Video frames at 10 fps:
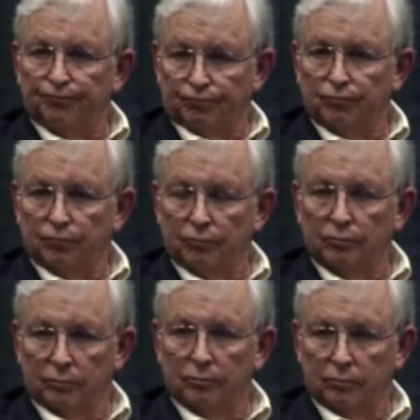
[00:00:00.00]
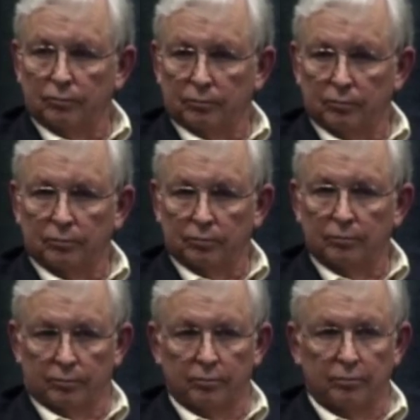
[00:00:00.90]

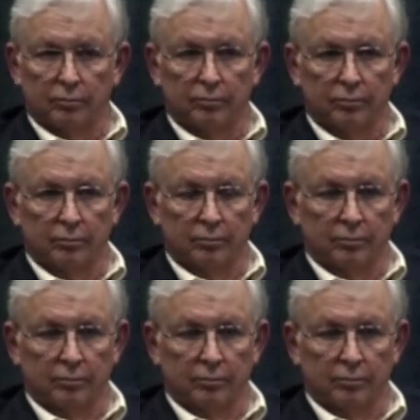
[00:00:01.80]
Nothing is said.